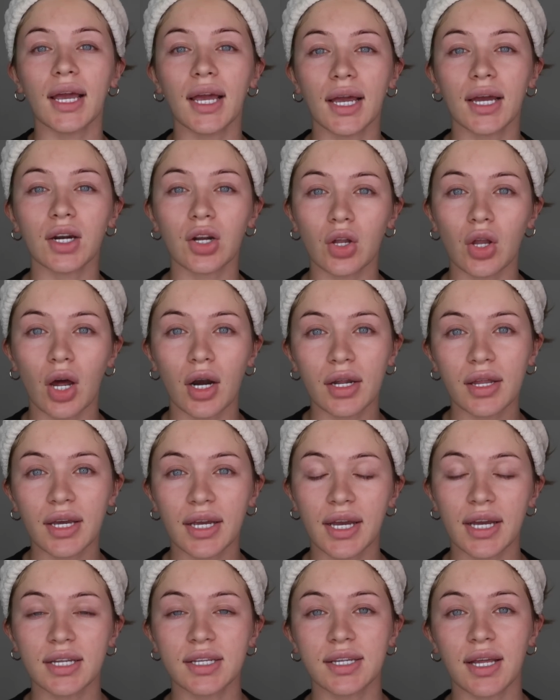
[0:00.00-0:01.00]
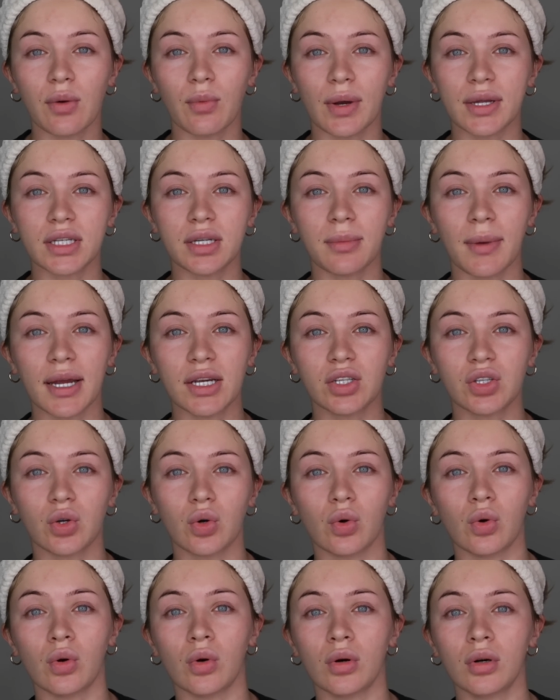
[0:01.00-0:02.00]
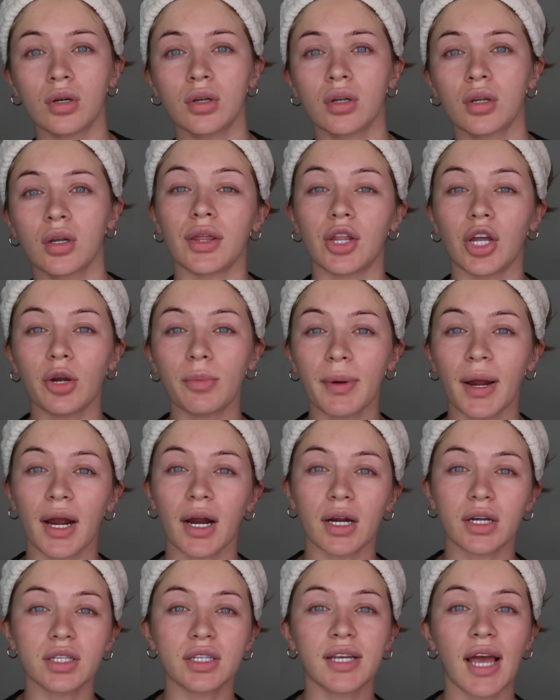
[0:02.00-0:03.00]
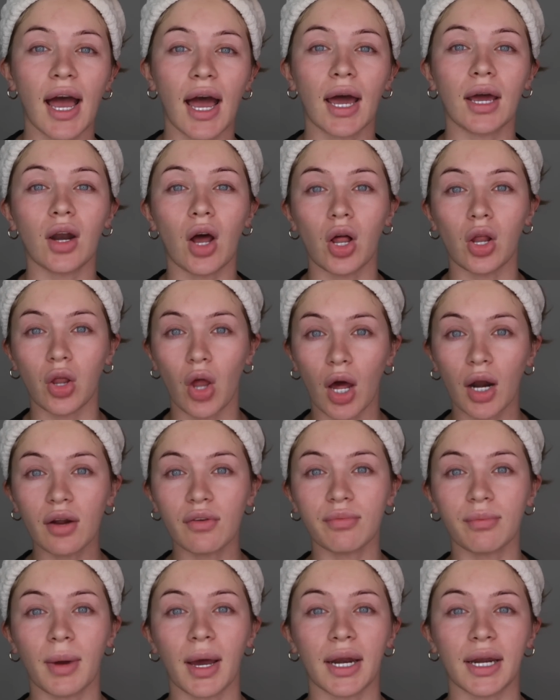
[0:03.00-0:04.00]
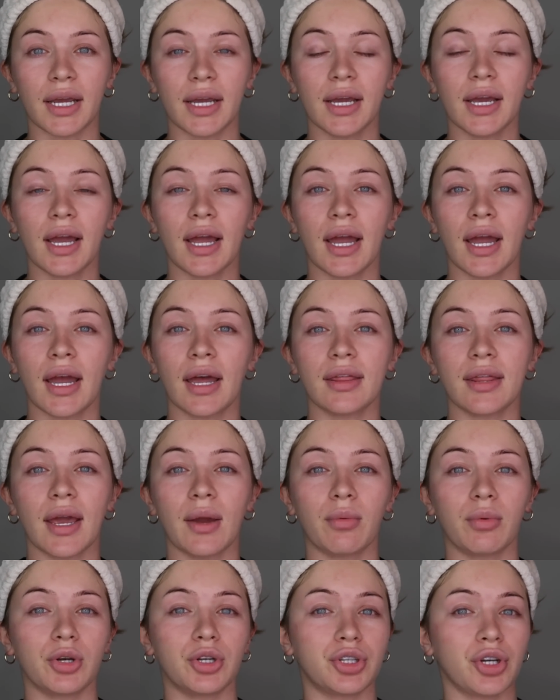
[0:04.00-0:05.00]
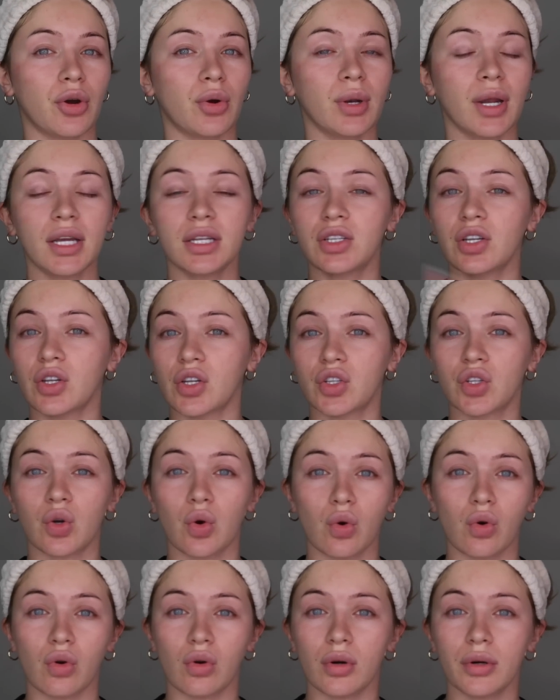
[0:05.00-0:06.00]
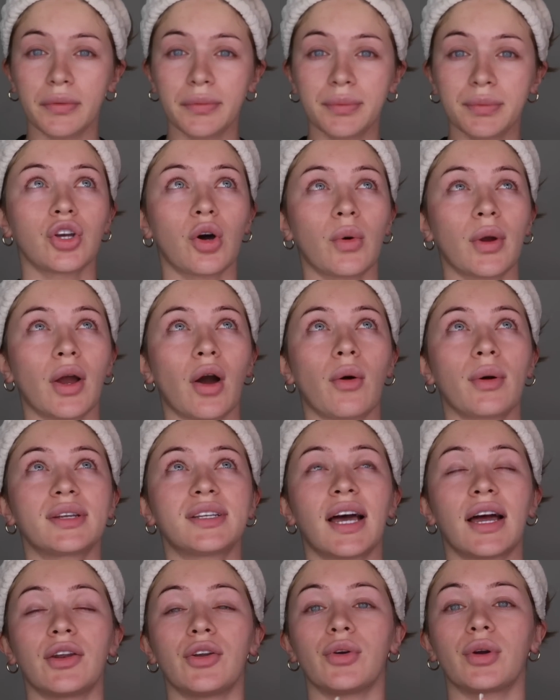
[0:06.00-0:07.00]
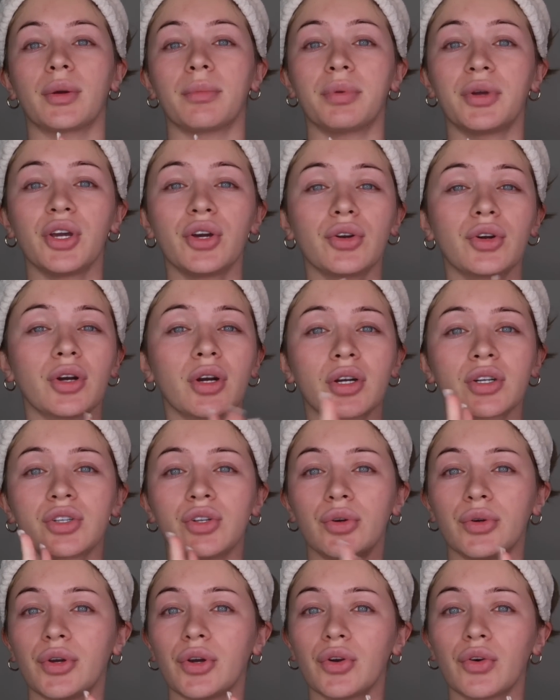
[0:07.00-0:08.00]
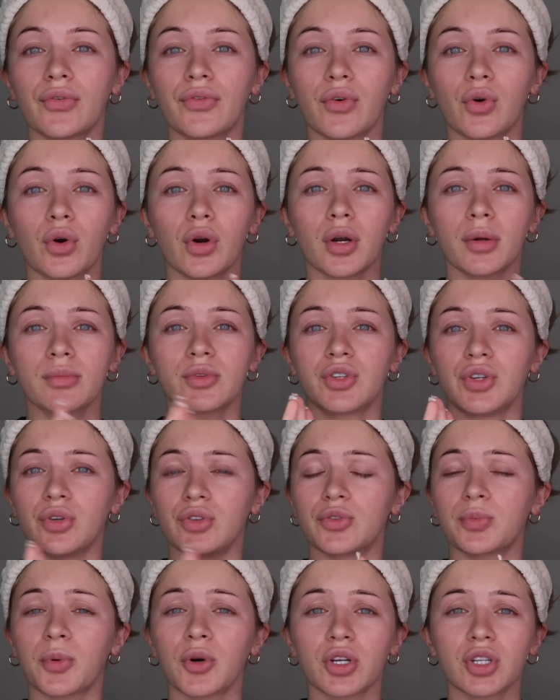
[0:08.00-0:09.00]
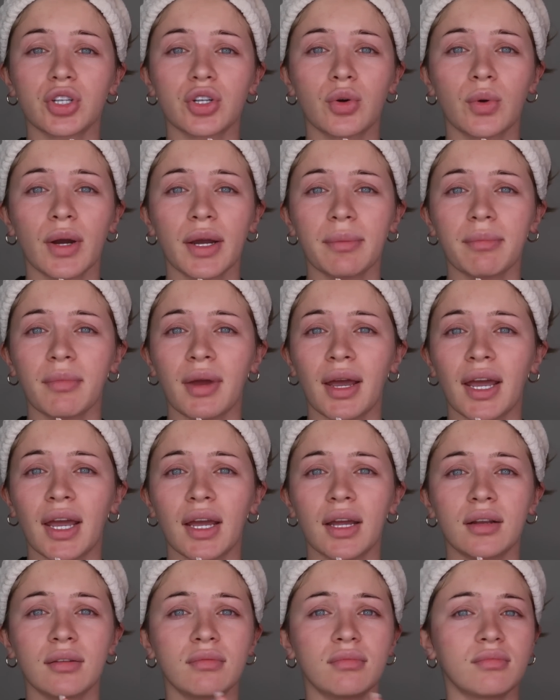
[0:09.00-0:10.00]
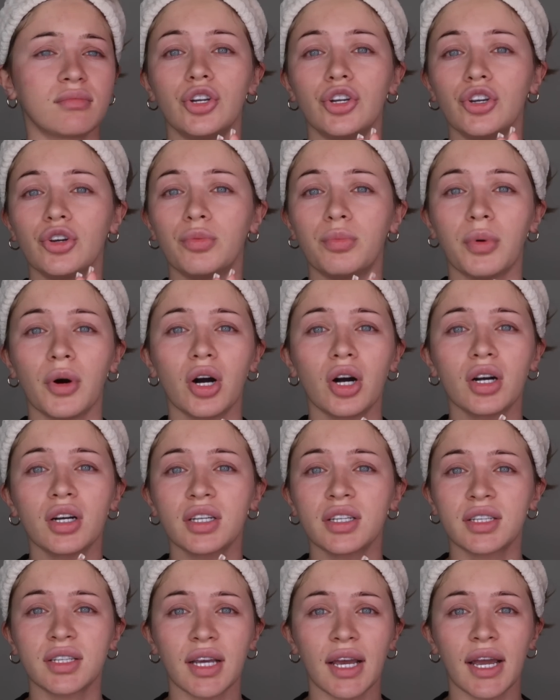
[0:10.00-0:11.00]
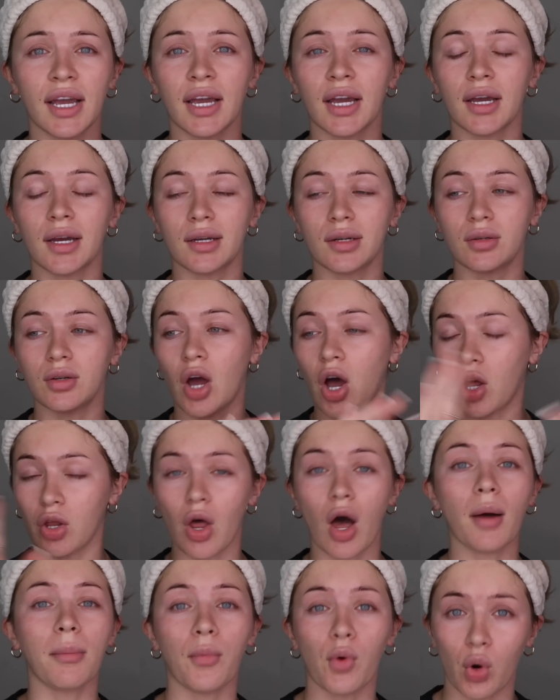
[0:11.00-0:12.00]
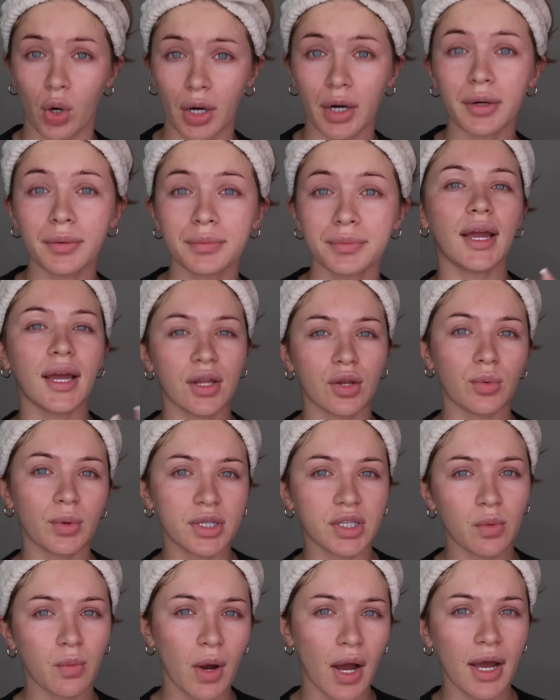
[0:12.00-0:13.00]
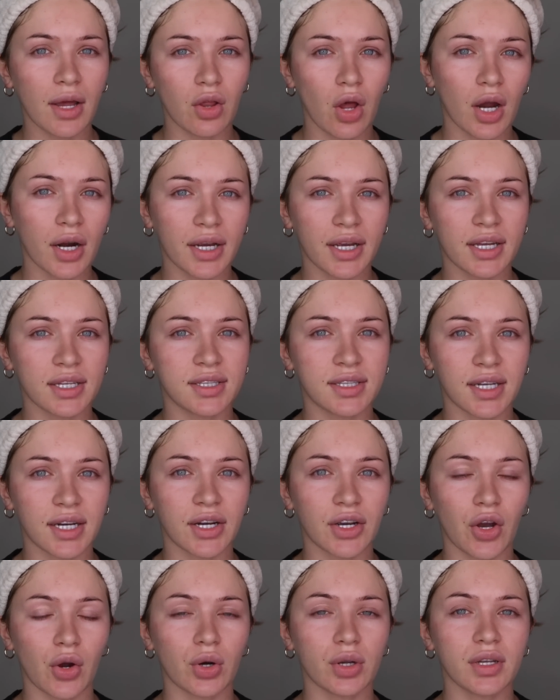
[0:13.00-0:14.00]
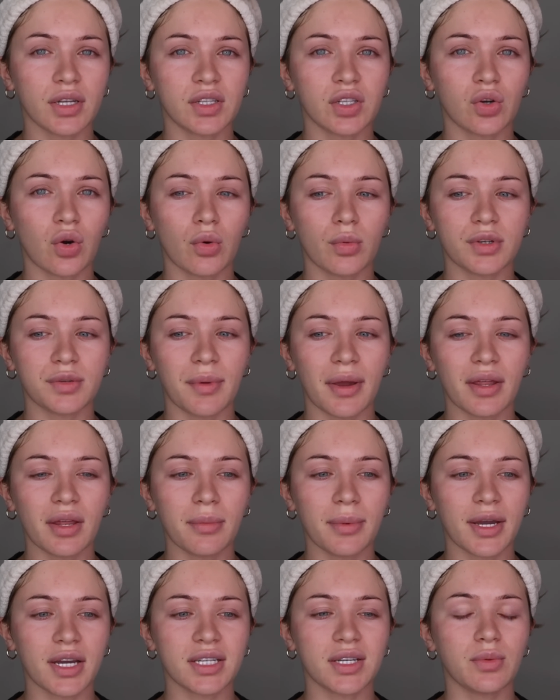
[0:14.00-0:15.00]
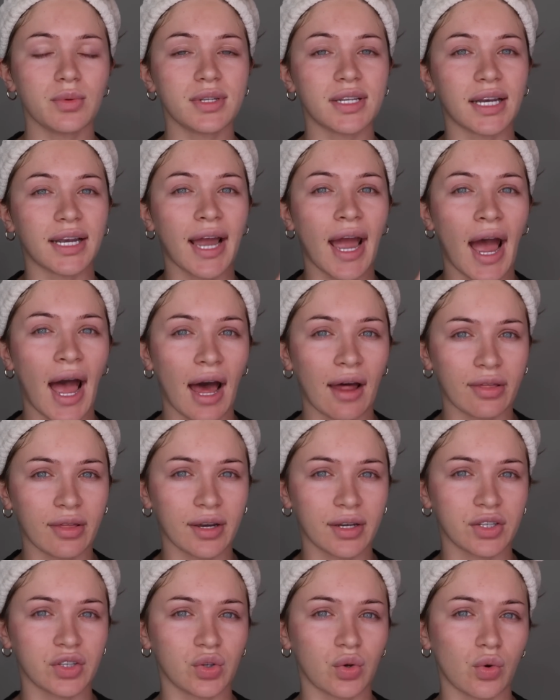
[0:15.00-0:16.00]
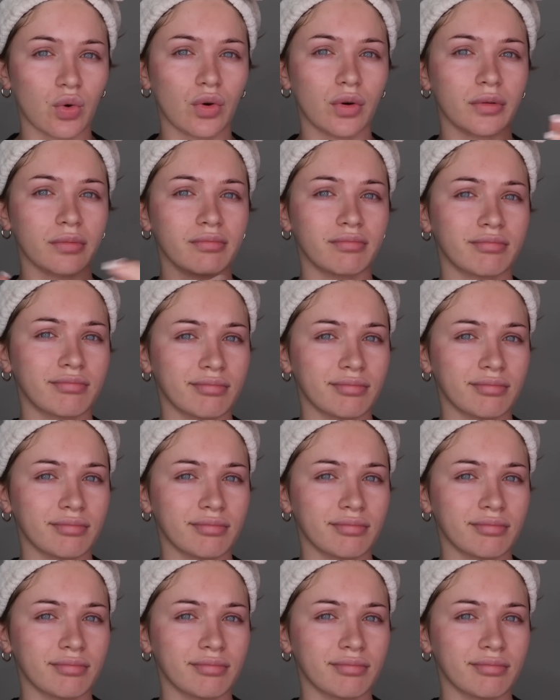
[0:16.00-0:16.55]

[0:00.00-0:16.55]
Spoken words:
And a lot of the kids that went to my school, their parents had a lot of money and they would donate to the school. So we always had new computers, new uniforms, new sports equipment, new books, and a lot more. And the reason why a lot of kids didn't go to this school was mainly because it was a Catholic school.